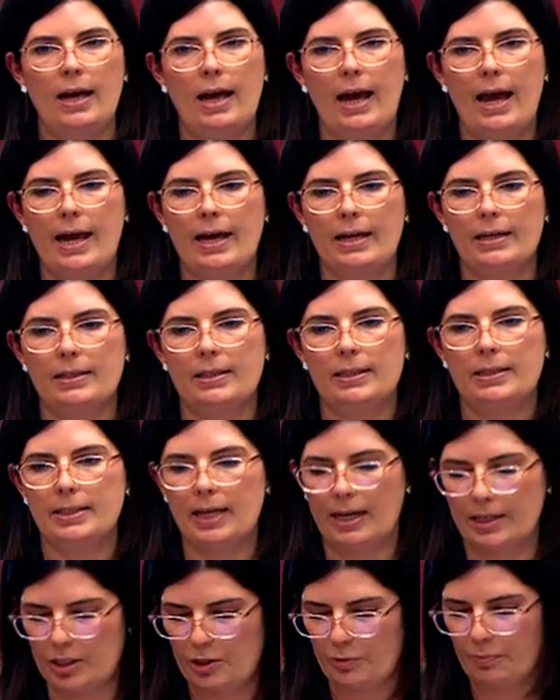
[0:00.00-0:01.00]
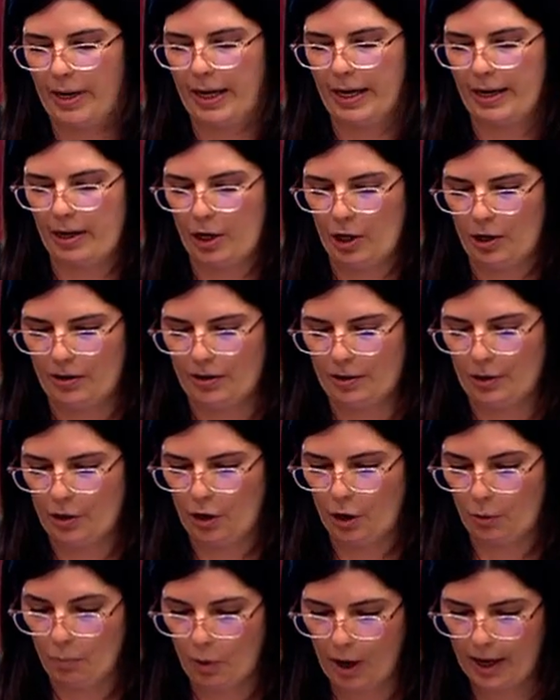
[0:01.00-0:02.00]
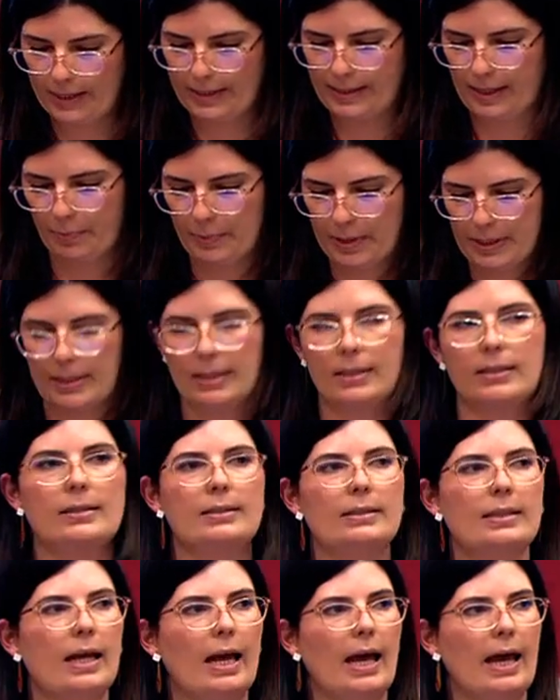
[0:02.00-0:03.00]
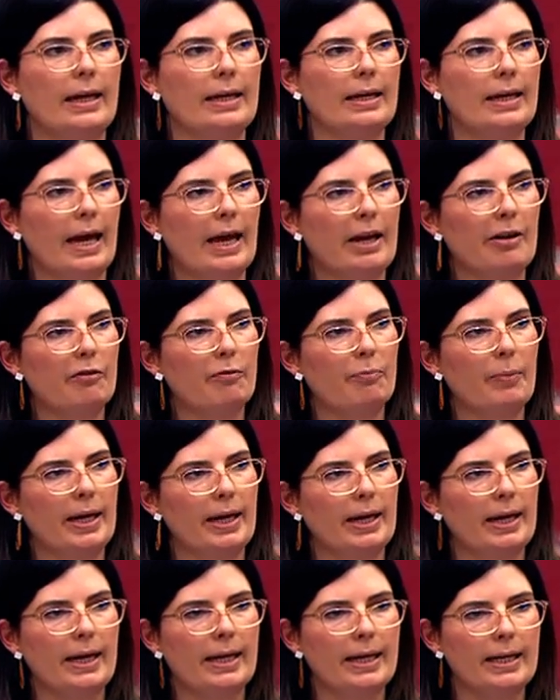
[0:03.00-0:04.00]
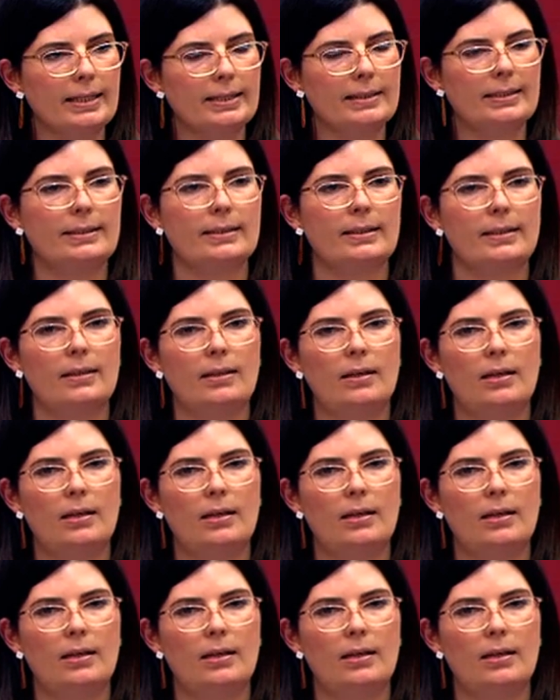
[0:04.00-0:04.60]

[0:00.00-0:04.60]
and judged me on my substance and gave me his